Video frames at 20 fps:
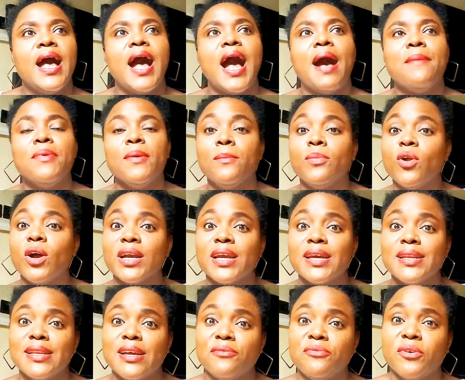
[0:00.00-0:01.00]
I've been
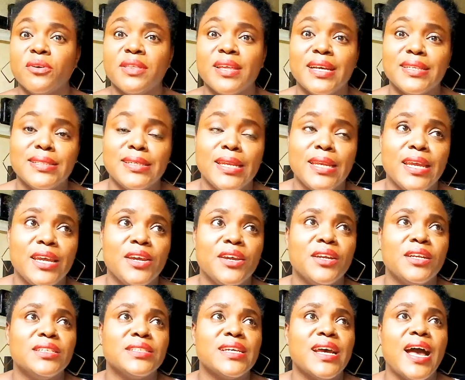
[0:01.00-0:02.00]
blogging now for 13
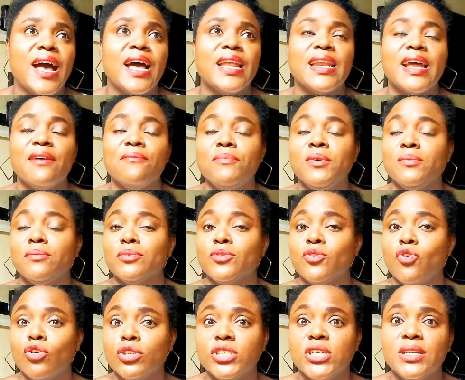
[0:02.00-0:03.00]
years, and I've been
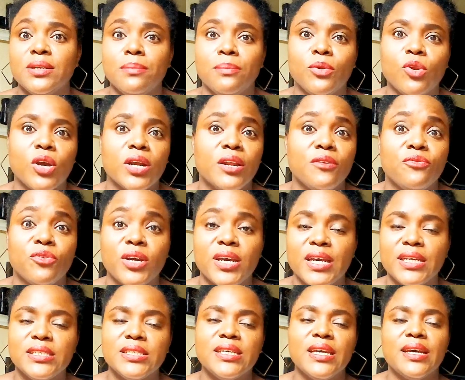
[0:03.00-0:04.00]
coaching and blogging for
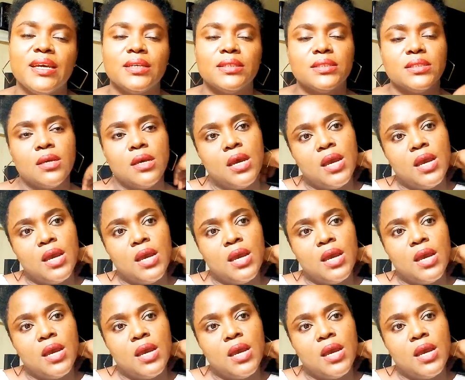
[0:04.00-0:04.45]
eight years.